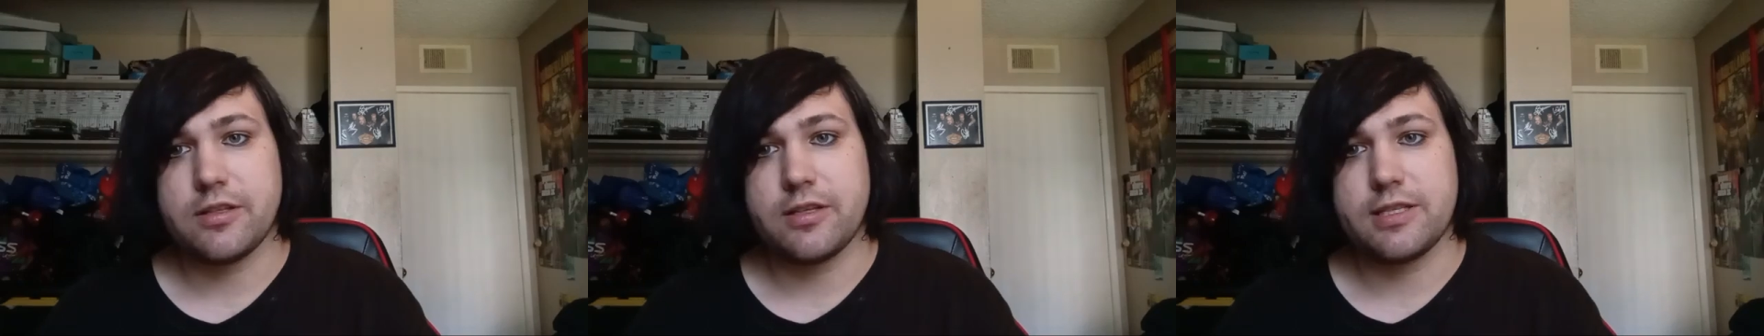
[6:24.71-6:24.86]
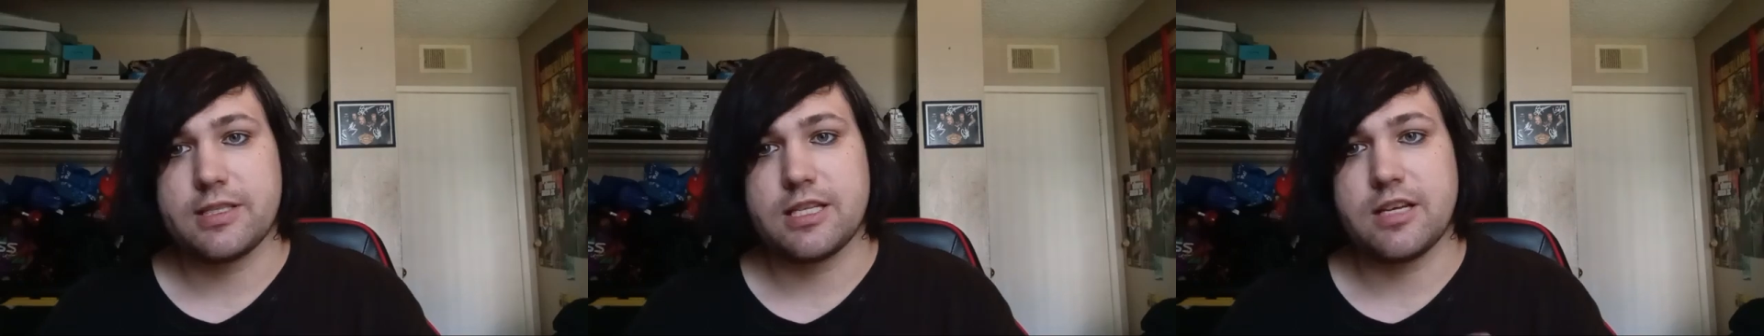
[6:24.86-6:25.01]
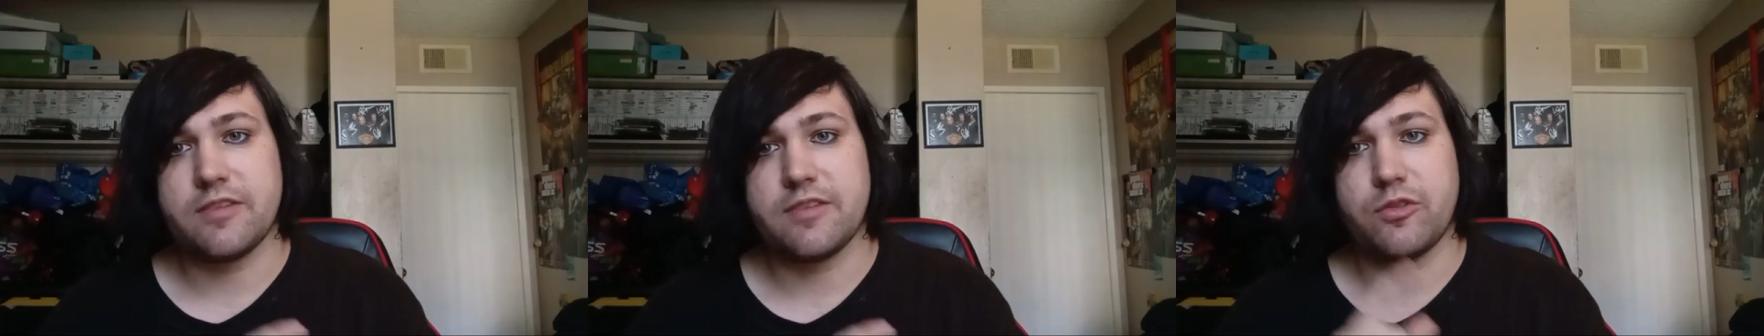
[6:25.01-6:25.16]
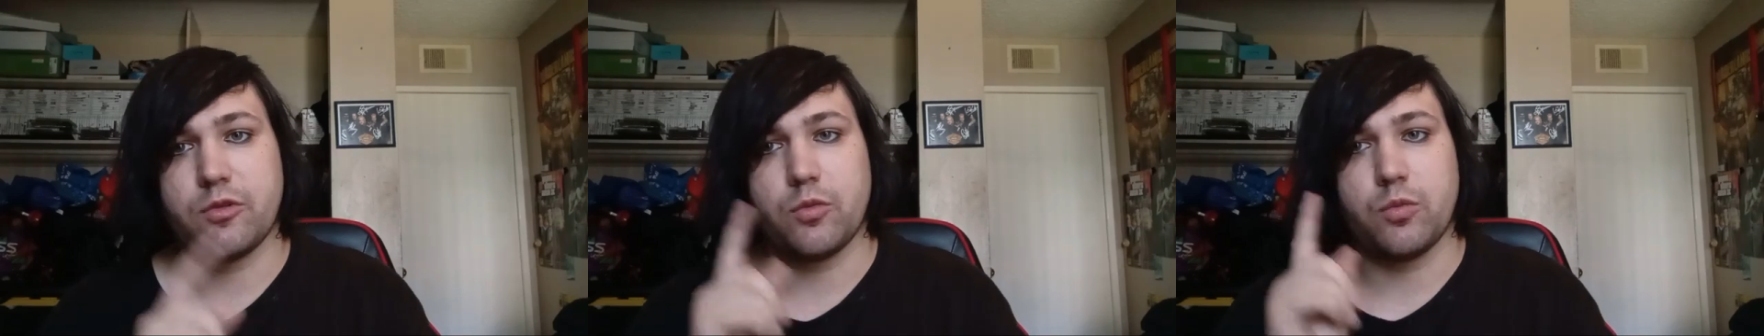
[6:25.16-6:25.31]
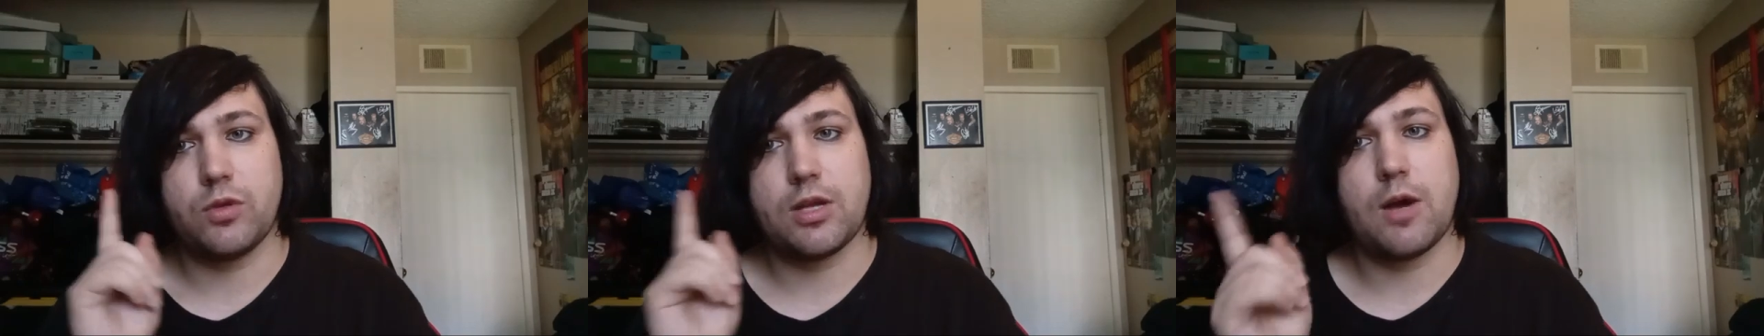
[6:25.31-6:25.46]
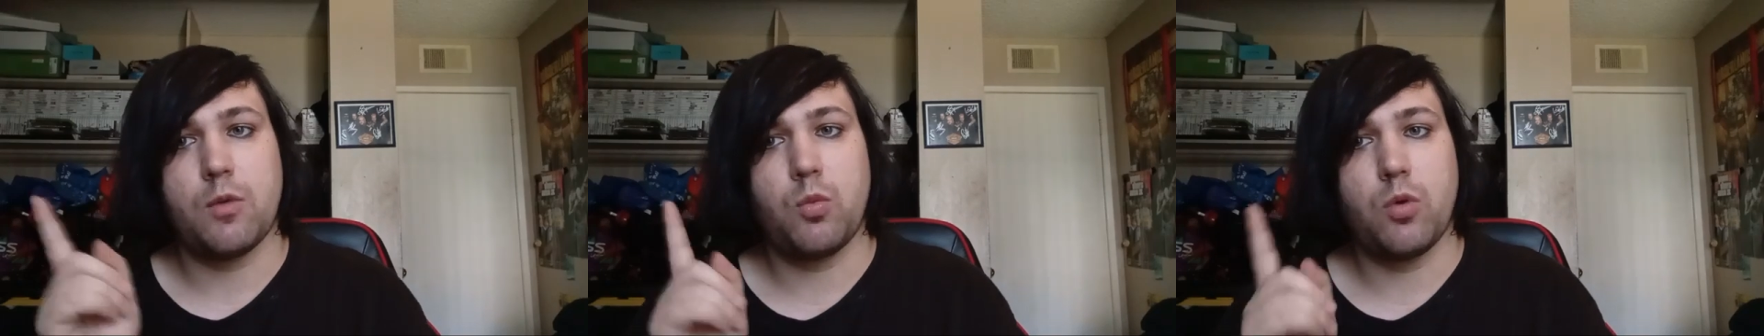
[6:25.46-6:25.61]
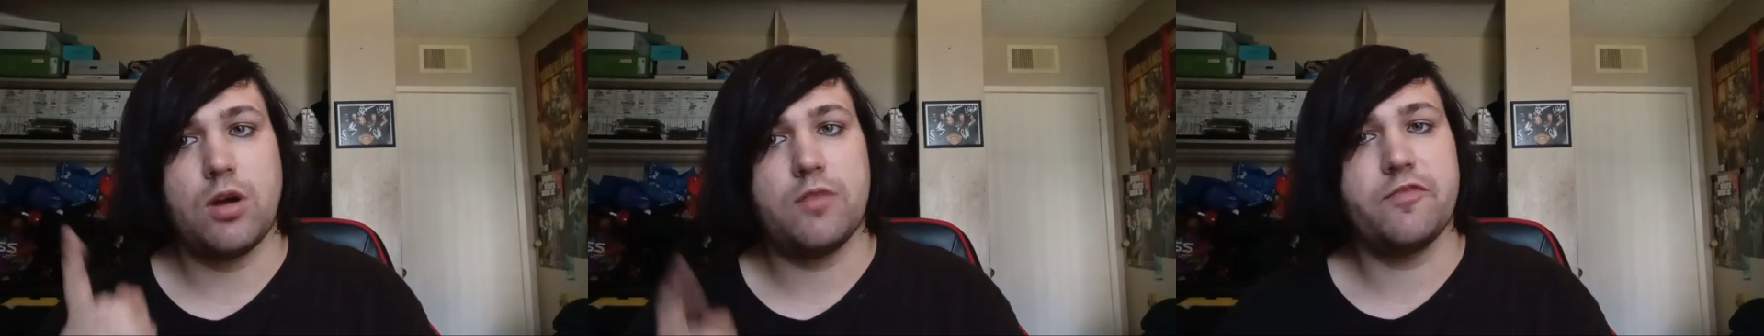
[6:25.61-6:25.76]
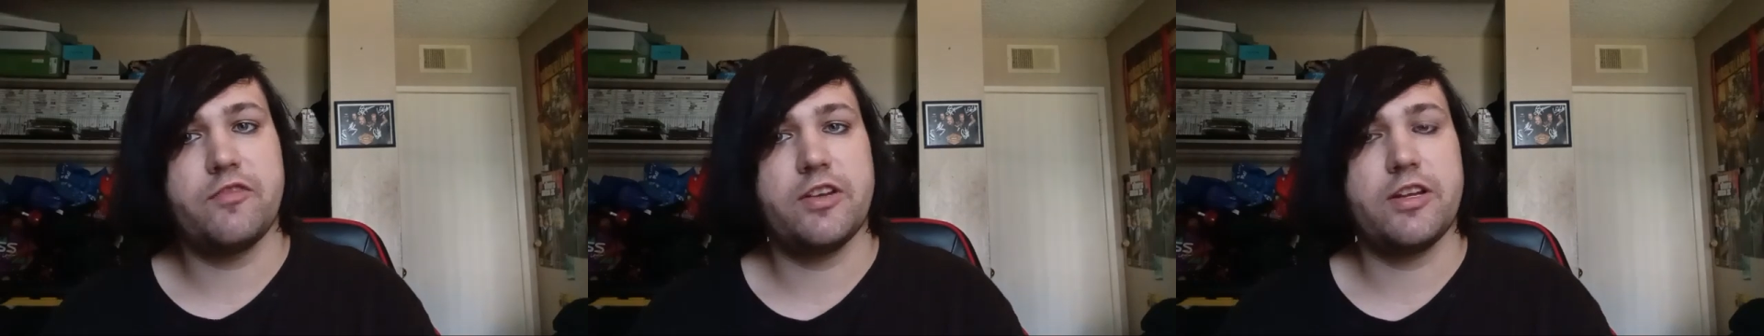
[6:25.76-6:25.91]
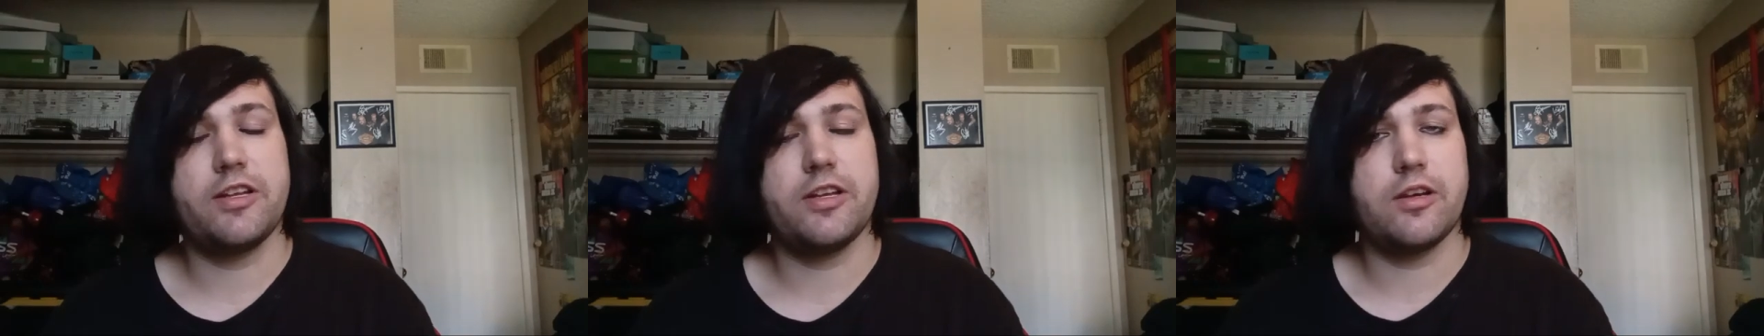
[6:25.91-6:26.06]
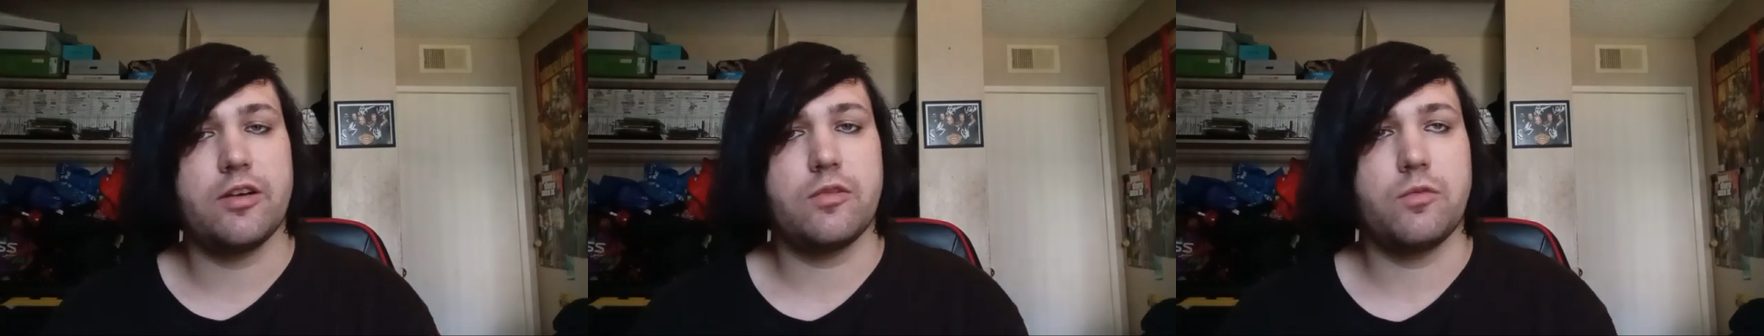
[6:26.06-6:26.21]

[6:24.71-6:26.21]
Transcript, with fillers: except for that one video